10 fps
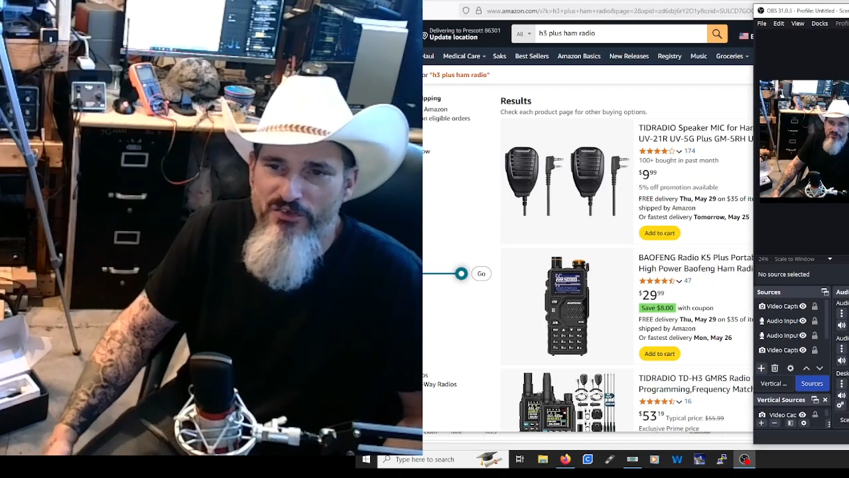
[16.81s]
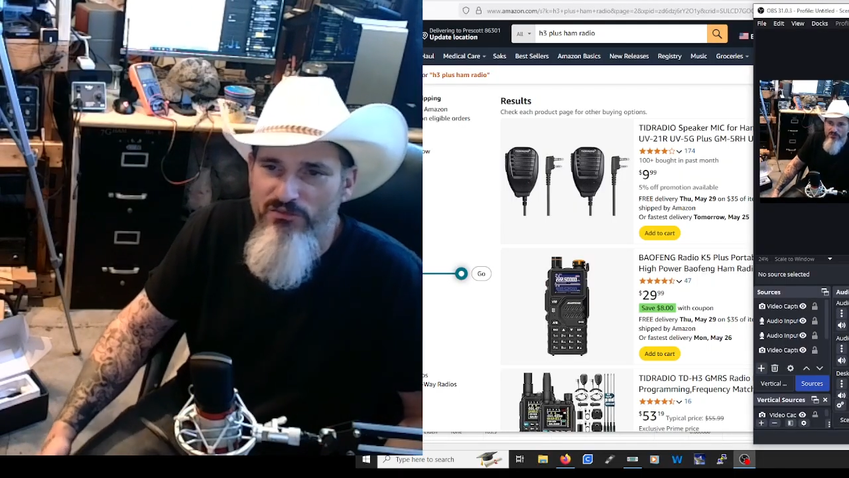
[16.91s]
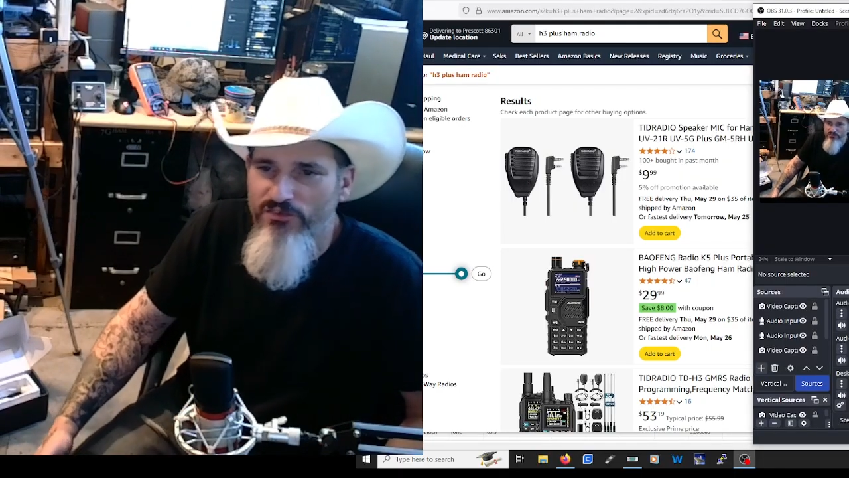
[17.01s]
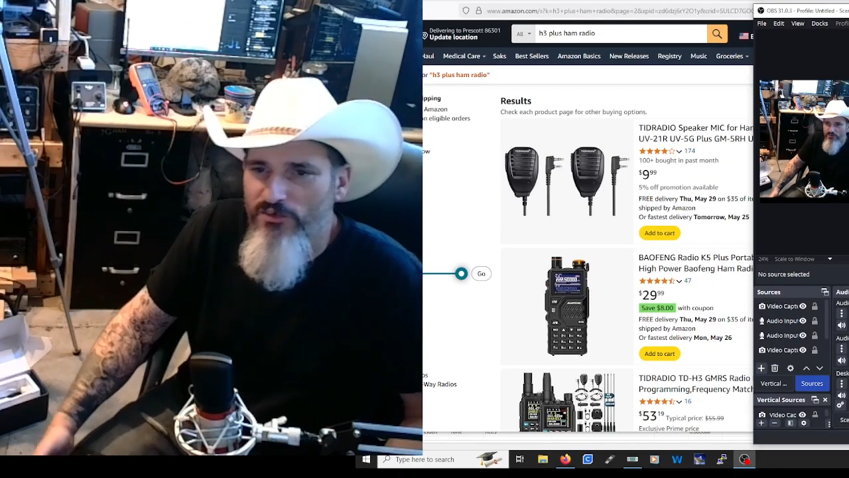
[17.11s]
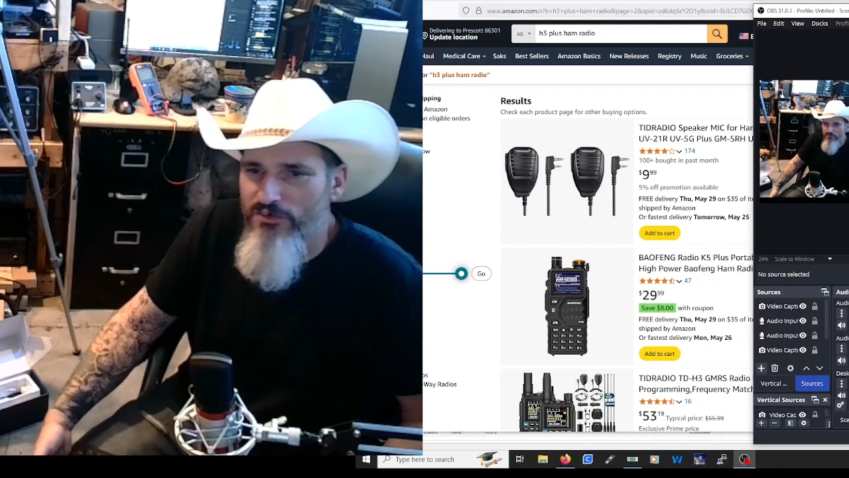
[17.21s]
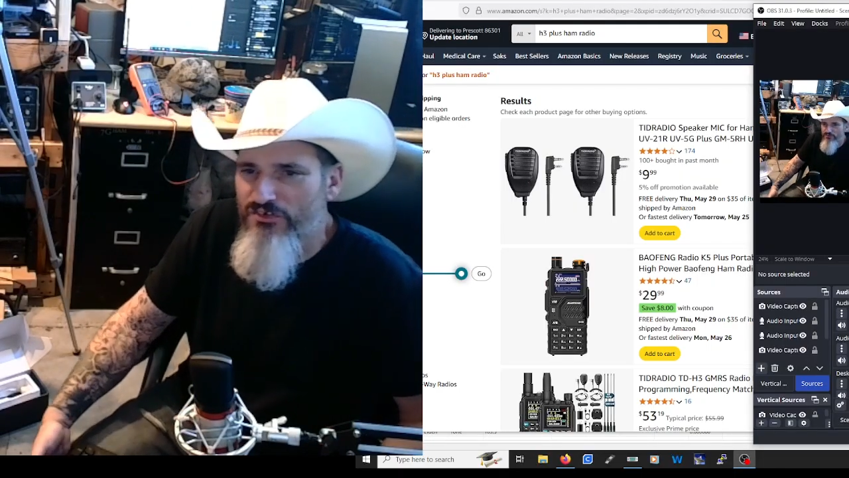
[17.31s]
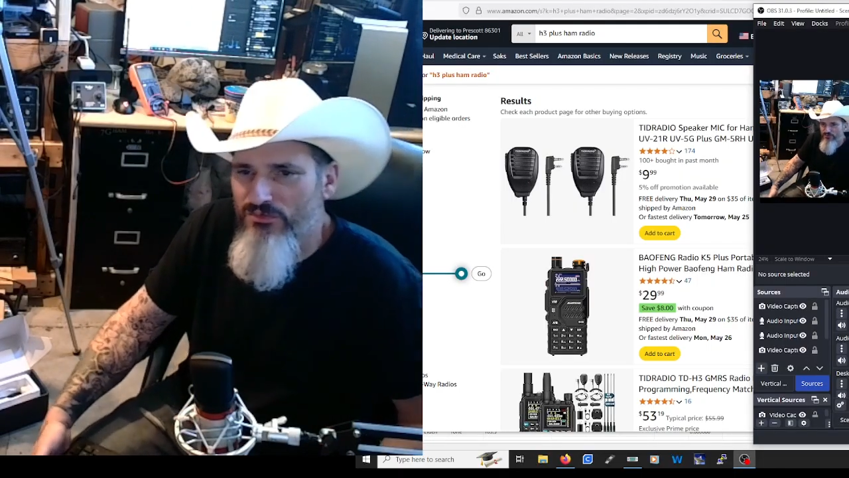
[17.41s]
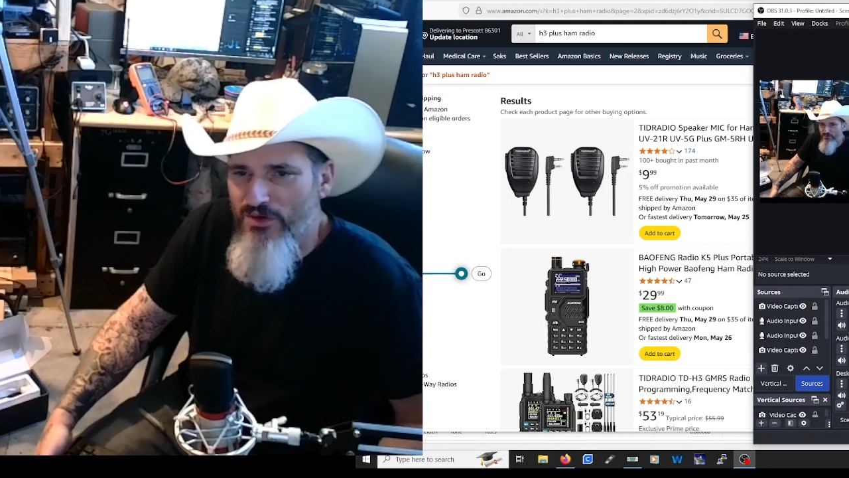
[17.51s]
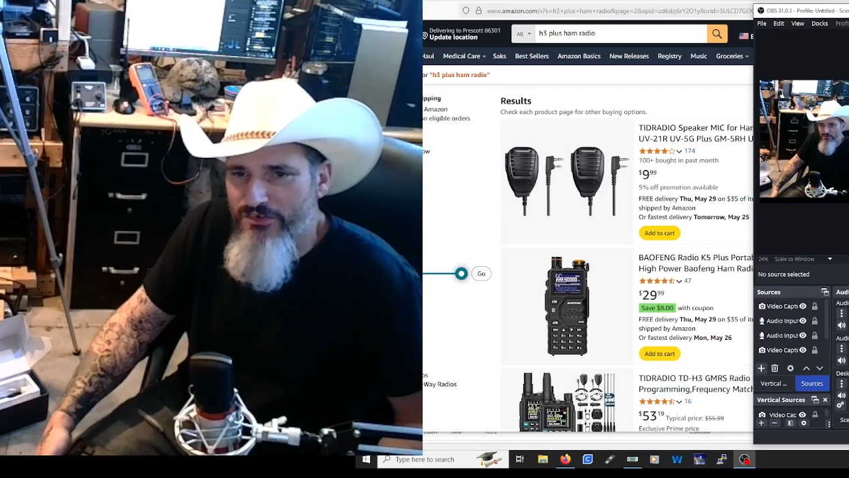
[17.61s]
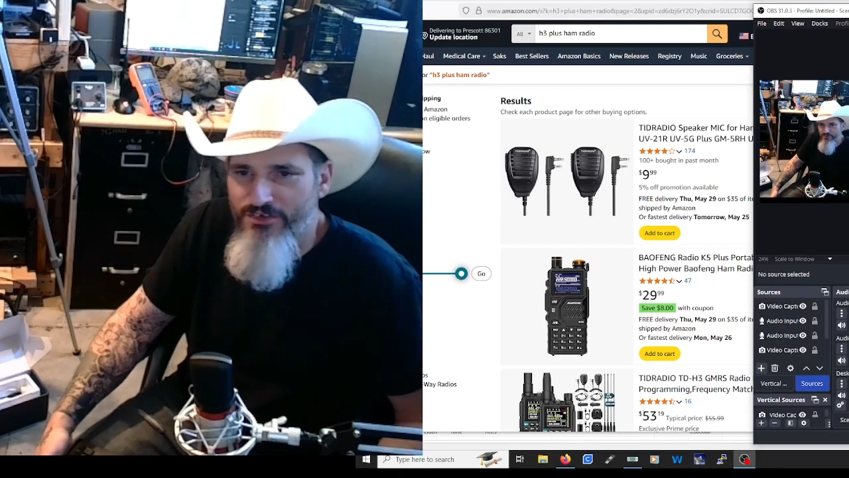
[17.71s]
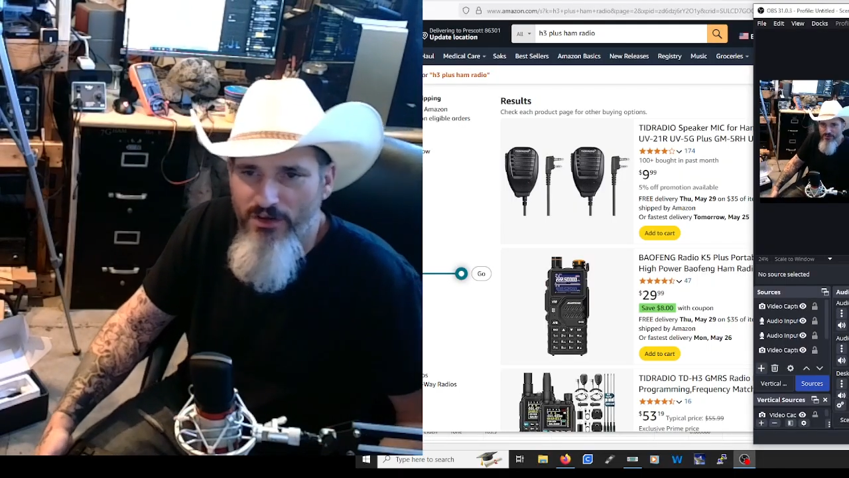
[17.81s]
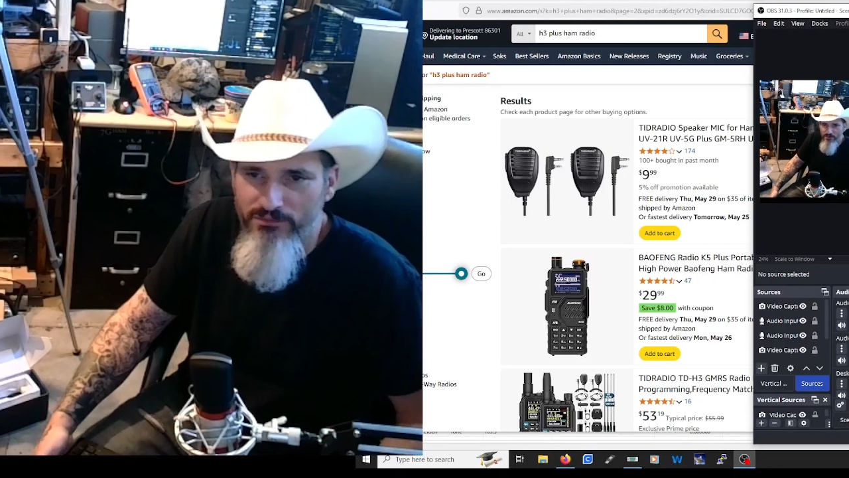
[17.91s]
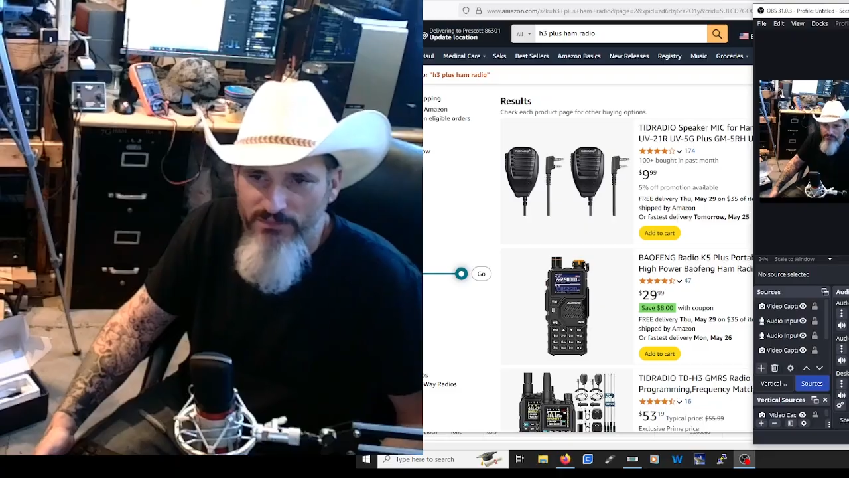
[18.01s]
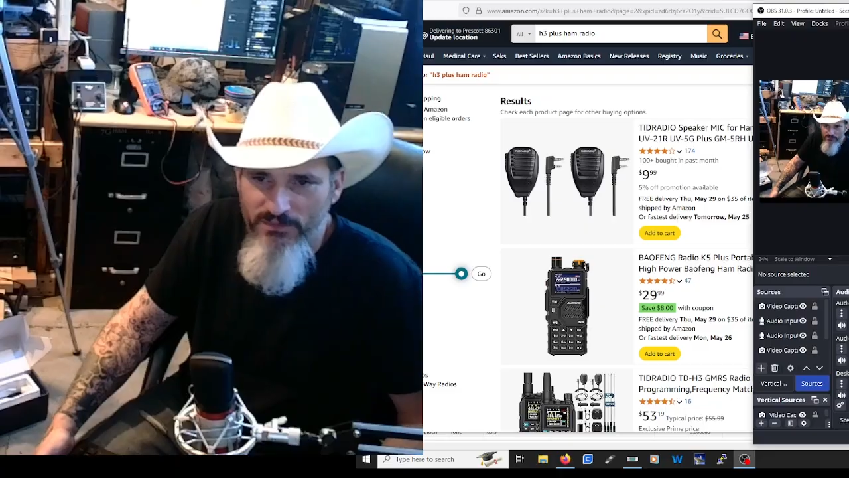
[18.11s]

and feelings to myself.